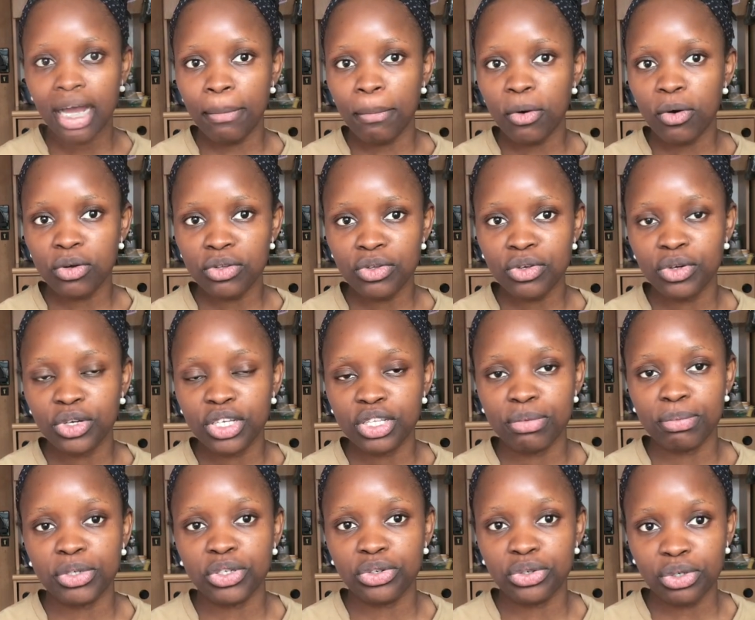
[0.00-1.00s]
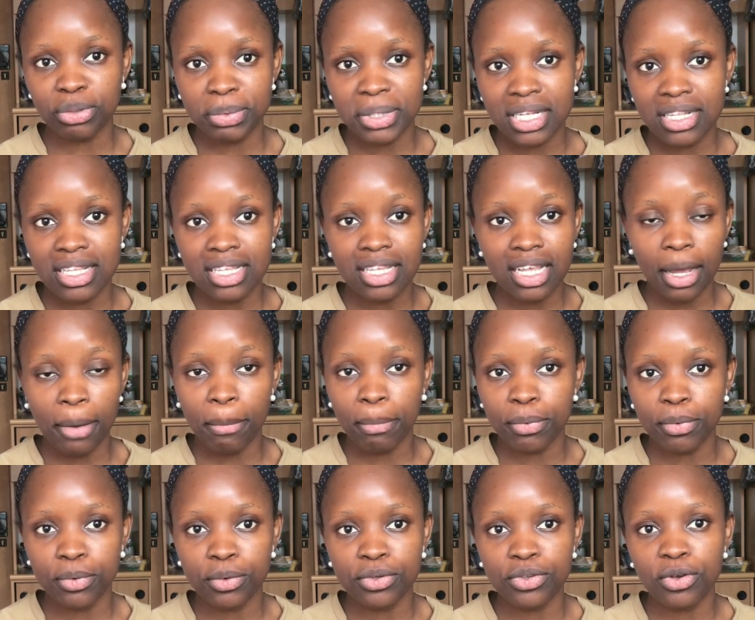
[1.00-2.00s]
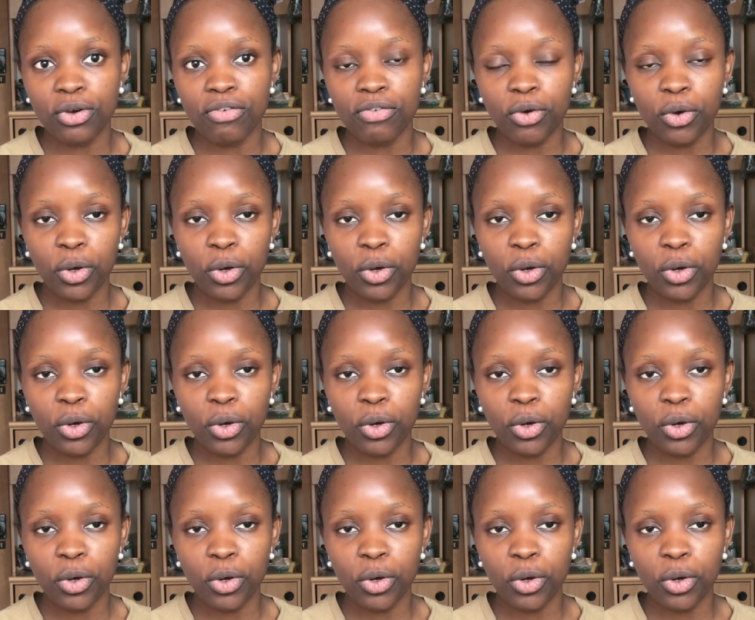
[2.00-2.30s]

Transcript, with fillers: I'm also going to be dropping samples of